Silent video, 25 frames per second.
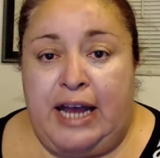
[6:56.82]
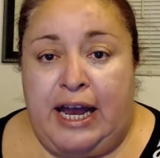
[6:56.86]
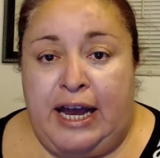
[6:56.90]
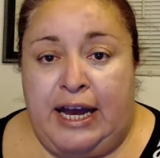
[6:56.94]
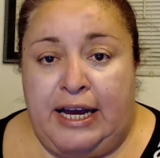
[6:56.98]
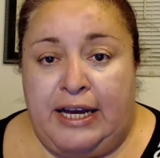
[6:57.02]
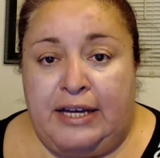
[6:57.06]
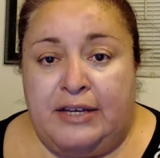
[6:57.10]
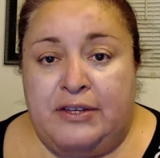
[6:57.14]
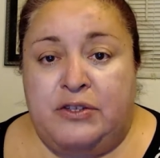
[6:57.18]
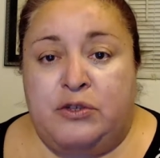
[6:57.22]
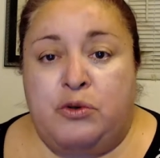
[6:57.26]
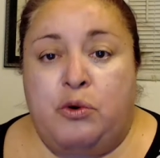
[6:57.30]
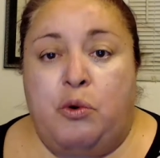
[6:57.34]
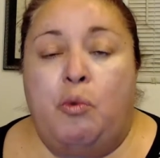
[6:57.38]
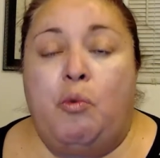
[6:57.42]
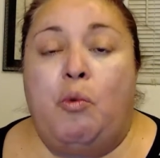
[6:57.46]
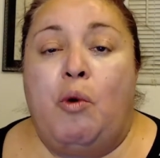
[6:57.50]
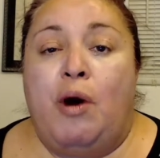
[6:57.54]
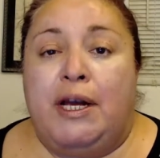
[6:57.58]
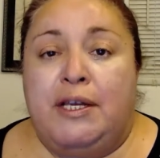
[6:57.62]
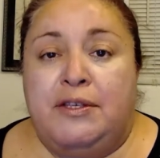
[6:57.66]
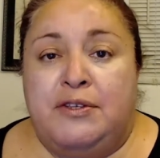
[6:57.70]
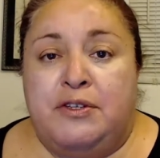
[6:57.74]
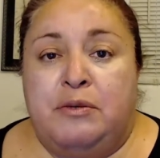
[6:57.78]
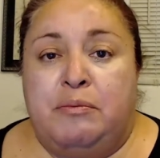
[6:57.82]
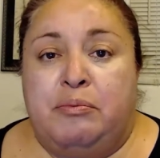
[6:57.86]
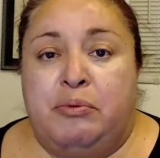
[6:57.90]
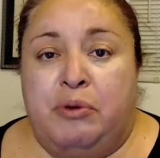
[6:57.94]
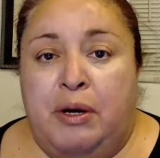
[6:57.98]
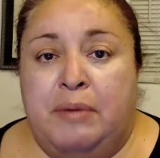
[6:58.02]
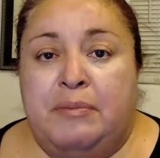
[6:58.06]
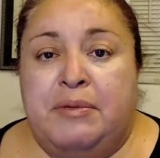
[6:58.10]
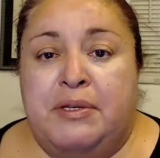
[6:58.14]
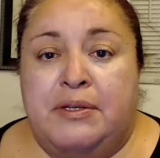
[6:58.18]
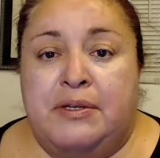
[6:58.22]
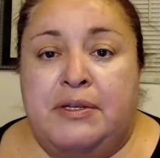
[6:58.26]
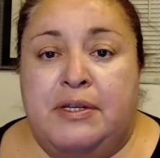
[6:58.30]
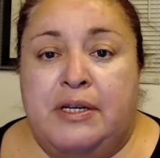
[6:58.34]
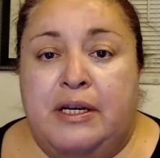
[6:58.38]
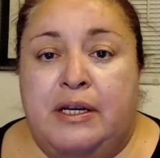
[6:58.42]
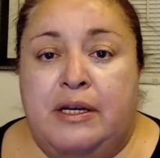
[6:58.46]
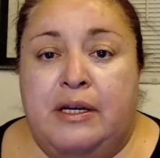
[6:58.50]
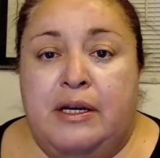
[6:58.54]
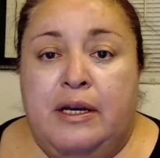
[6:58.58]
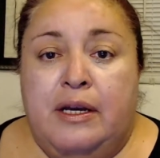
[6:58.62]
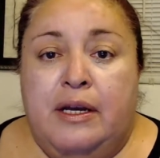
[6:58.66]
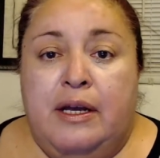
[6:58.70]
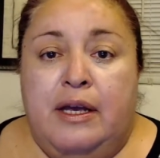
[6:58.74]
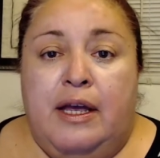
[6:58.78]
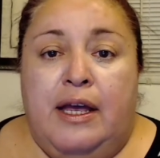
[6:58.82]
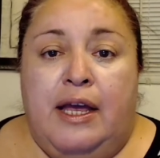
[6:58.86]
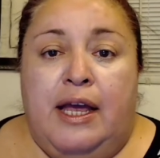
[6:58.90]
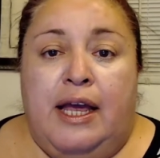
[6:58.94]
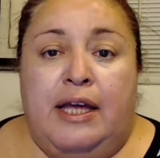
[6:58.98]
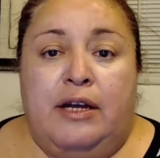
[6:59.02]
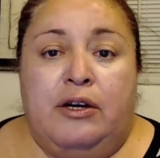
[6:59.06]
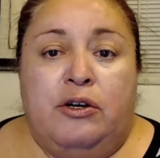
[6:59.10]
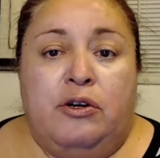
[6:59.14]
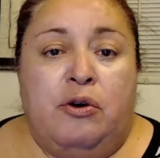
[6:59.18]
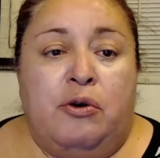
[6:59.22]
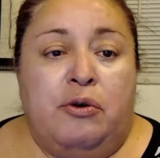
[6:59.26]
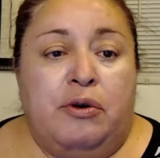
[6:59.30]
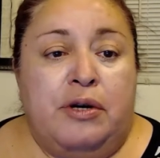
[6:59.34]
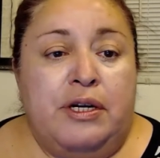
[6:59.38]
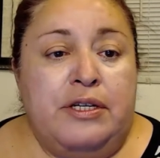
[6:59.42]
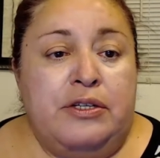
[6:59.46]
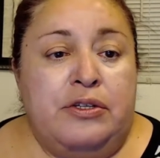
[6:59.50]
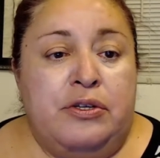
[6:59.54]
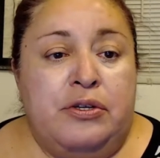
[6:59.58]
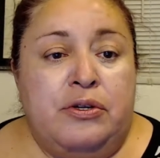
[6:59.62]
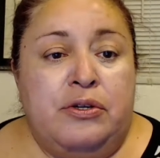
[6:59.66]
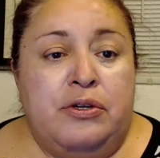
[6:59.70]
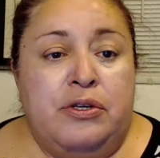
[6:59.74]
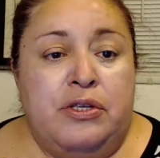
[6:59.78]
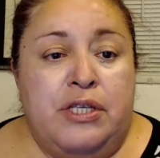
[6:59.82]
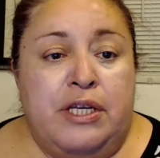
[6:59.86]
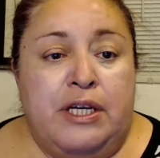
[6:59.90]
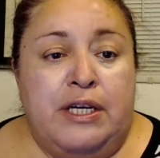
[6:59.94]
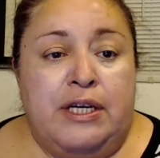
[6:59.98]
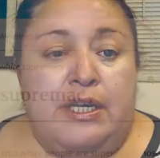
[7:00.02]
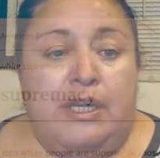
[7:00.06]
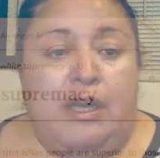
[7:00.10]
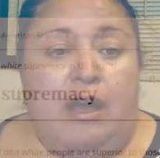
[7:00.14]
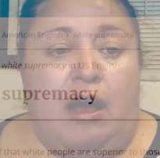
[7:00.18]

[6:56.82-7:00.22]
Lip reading: as white supremacy. And according to the